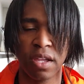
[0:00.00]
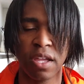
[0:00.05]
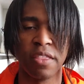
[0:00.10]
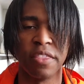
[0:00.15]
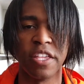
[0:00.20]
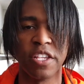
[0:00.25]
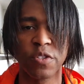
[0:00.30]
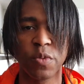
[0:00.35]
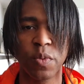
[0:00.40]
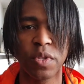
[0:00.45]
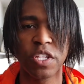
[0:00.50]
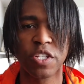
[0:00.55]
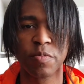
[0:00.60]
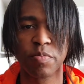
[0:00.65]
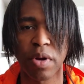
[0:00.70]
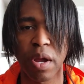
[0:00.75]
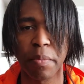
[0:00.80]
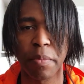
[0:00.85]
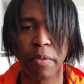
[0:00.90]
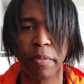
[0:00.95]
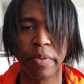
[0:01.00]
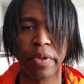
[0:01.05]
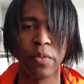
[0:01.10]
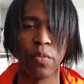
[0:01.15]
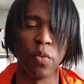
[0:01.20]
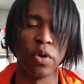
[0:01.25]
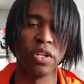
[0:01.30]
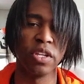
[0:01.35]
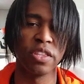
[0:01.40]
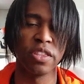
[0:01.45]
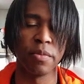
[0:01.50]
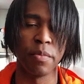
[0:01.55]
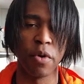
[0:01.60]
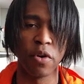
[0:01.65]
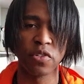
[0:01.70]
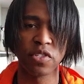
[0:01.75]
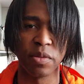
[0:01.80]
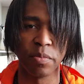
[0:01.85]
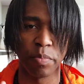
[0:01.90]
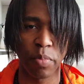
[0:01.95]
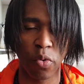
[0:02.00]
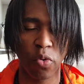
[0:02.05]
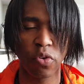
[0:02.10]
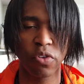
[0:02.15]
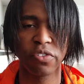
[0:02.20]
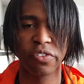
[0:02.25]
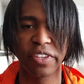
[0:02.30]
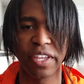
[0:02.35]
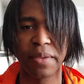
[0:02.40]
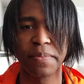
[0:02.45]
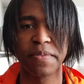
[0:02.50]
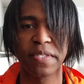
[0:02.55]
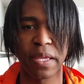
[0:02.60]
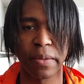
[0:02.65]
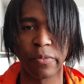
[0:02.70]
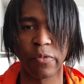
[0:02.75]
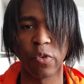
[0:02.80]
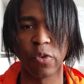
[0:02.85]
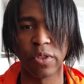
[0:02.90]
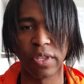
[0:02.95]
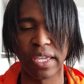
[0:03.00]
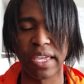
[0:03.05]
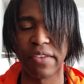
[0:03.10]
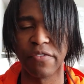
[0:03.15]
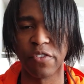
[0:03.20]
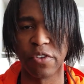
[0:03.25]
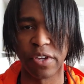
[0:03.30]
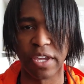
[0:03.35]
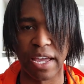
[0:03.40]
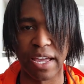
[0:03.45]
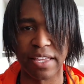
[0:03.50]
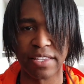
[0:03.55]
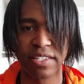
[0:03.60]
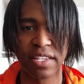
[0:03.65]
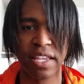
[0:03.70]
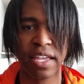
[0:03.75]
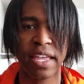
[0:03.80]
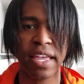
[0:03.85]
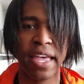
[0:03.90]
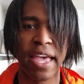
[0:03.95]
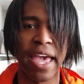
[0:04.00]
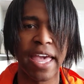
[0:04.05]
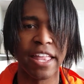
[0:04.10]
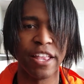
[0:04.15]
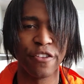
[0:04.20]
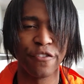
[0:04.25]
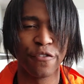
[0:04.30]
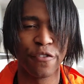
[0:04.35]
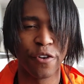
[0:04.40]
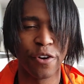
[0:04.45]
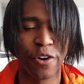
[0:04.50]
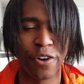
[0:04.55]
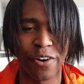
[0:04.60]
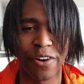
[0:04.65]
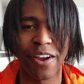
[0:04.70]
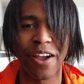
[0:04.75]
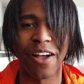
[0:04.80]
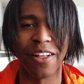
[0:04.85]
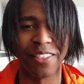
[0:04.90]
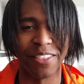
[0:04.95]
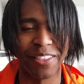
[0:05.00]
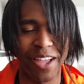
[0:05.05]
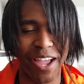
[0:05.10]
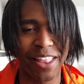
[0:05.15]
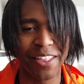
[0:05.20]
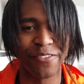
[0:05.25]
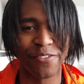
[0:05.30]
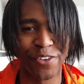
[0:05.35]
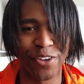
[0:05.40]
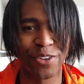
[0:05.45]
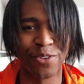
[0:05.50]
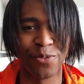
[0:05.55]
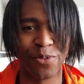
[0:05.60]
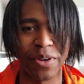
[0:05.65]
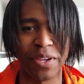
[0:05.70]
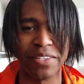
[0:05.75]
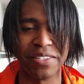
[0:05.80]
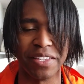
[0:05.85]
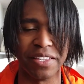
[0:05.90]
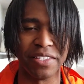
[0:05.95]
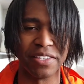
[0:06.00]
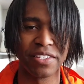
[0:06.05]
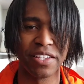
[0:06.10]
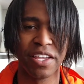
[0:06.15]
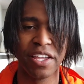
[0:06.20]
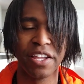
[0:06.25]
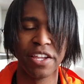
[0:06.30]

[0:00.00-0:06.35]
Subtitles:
This one is probably one of the most important tips I'm going to give you guys, and it's for a lot of good reasons.